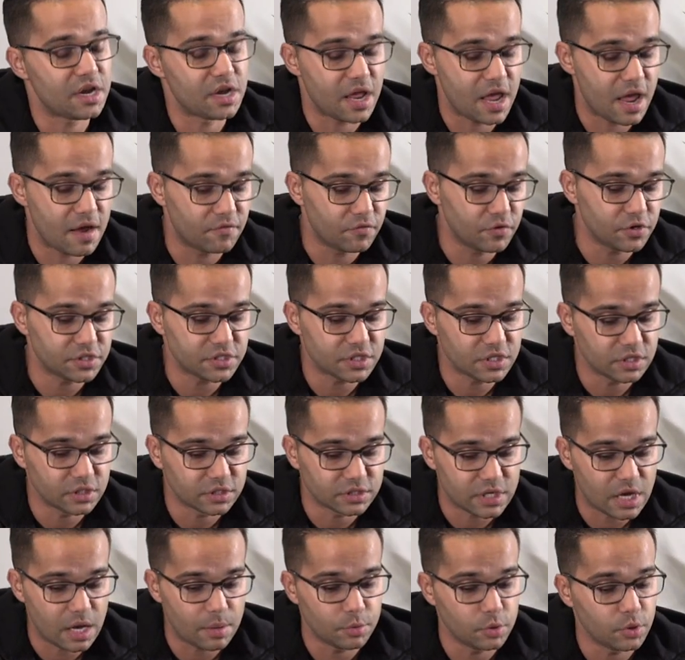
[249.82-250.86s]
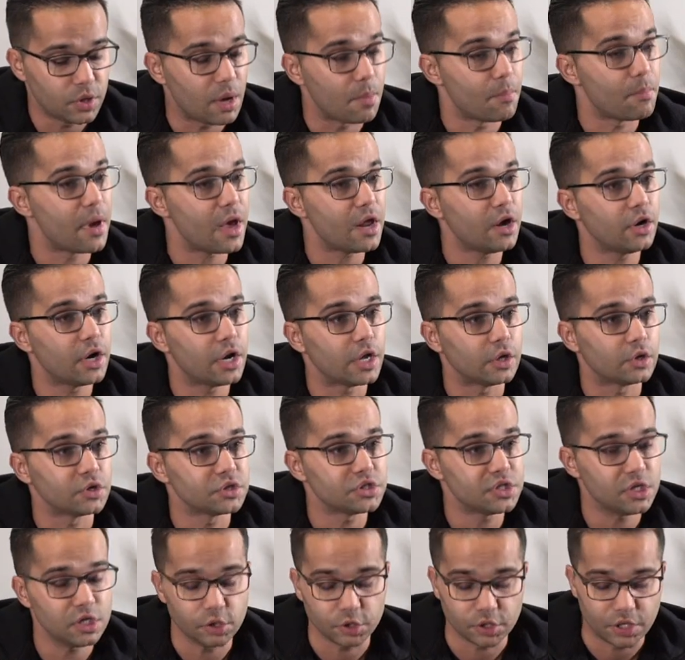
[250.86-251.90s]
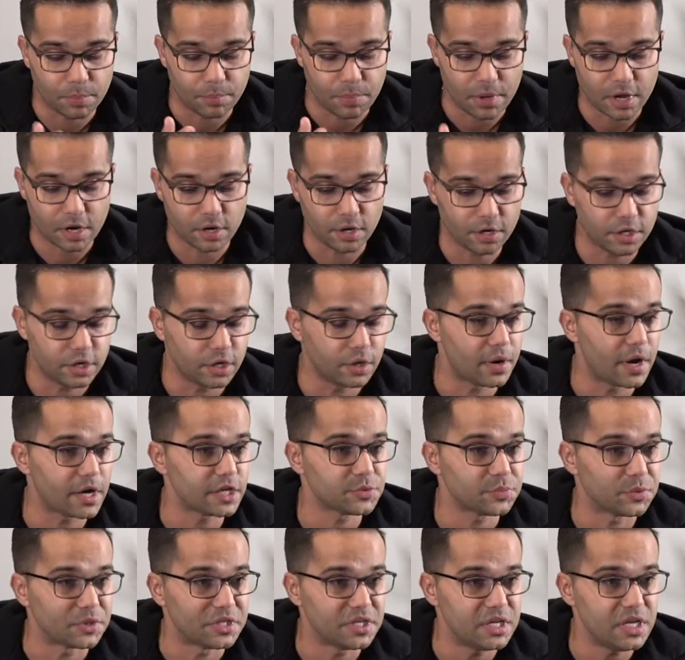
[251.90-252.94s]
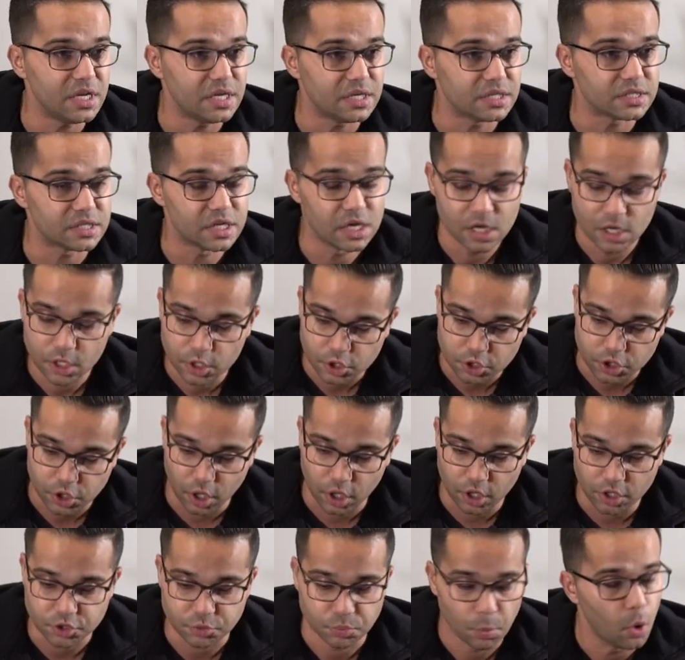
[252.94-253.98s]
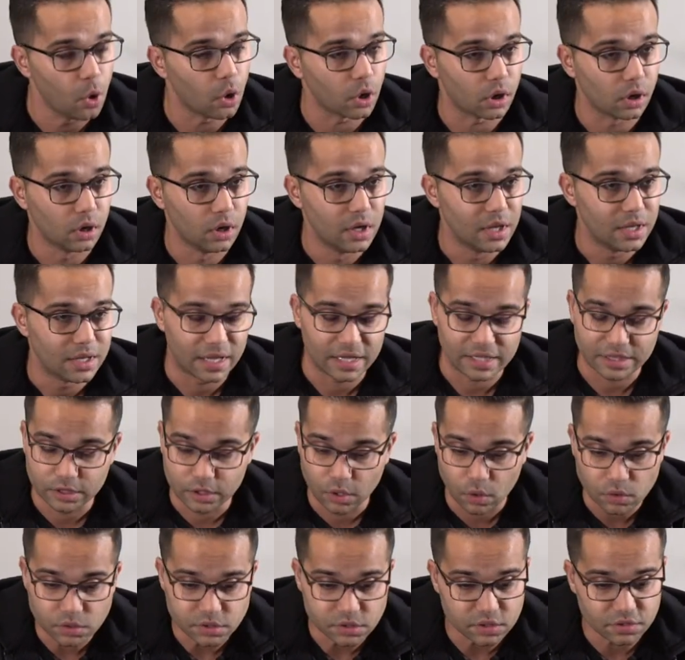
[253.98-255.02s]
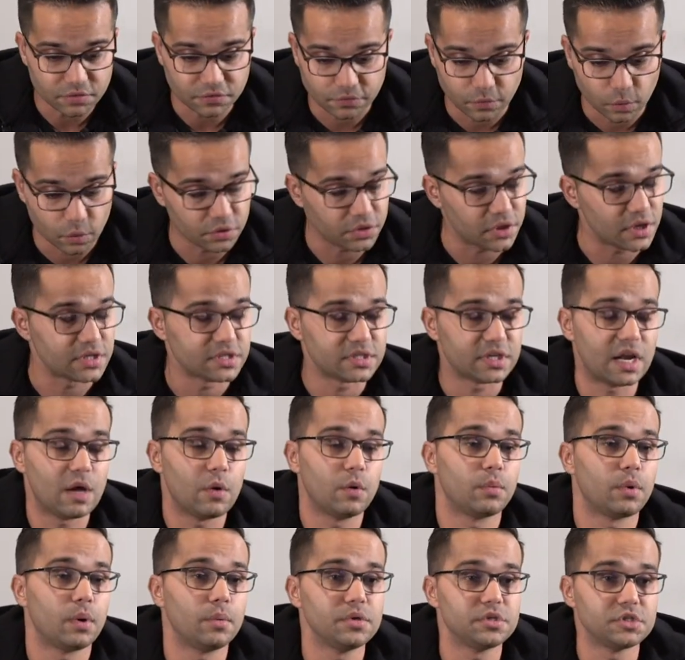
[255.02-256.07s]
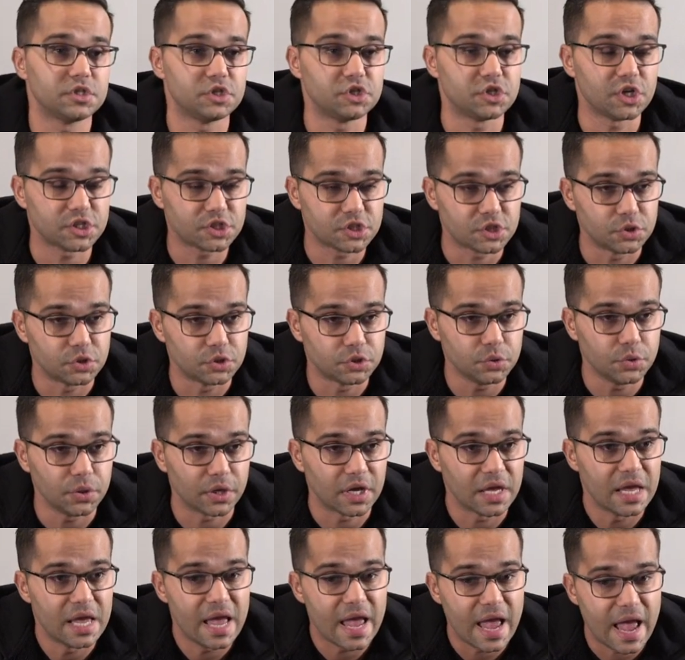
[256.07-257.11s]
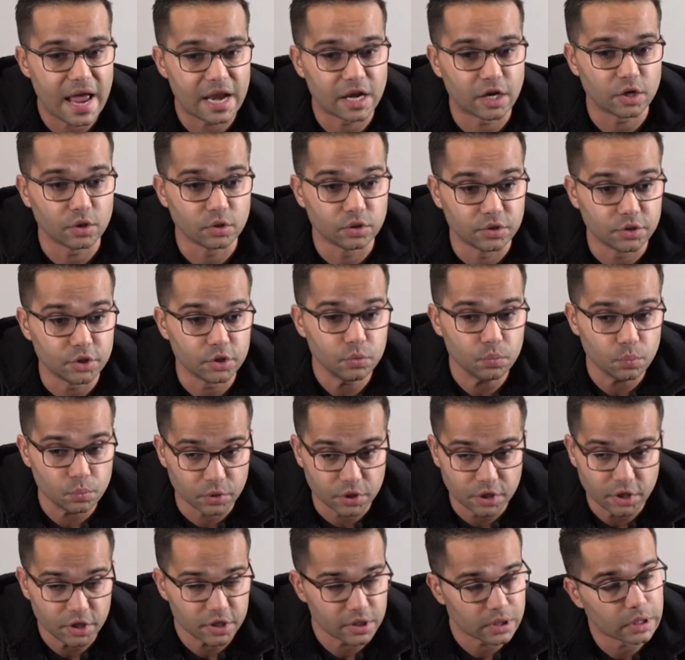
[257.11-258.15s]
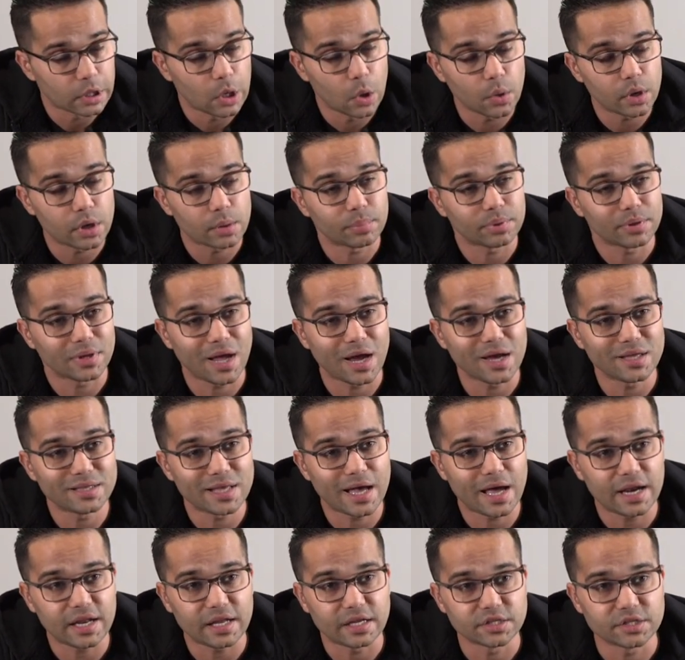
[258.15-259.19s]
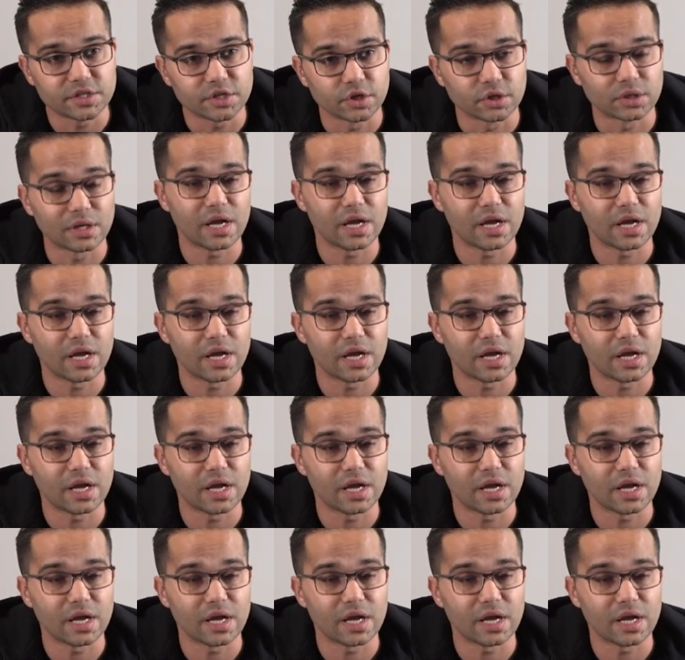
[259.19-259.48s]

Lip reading: and every single time you get better at your skill, you get better at your expertise, charge more. Like, those are the 4 things that I would probably suggest you doing, and you literally go and apply that into your